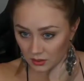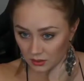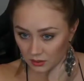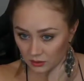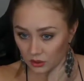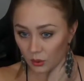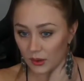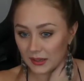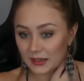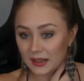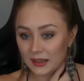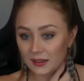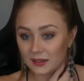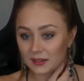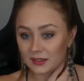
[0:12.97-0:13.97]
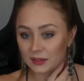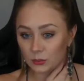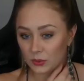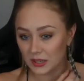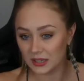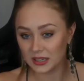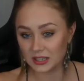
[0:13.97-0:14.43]
So it's like
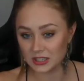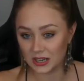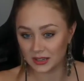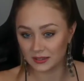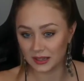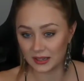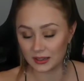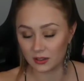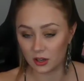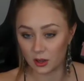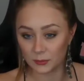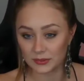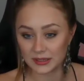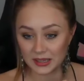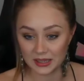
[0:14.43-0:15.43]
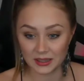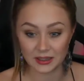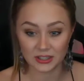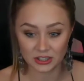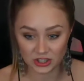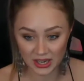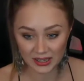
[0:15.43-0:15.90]
Swedish, and then it comes
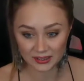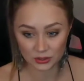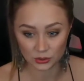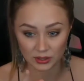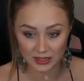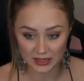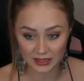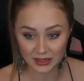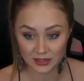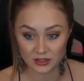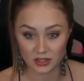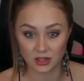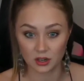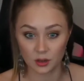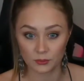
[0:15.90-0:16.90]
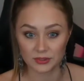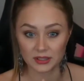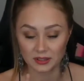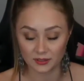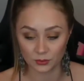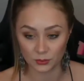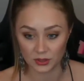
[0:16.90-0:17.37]
English text, or English and comes
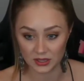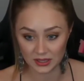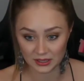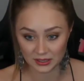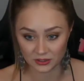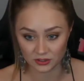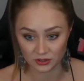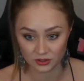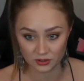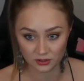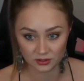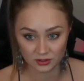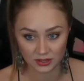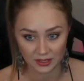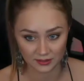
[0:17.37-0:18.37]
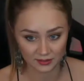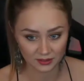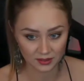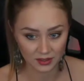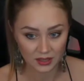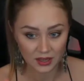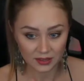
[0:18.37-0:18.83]
sw- English
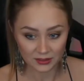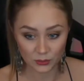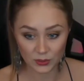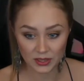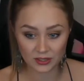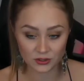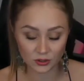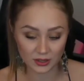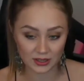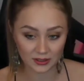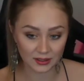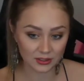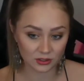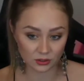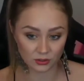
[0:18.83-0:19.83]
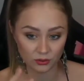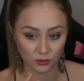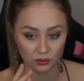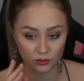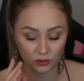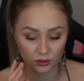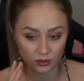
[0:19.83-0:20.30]
text. Swedish to English, or
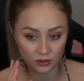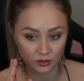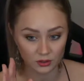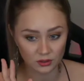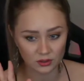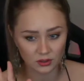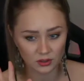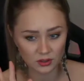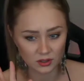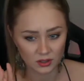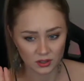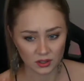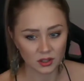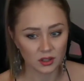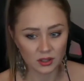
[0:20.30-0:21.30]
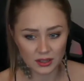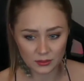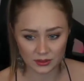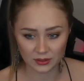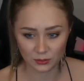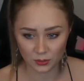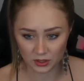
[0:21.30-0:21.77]
or
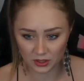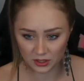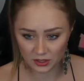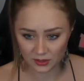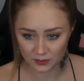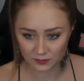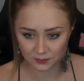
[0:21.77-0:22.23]
how does it work?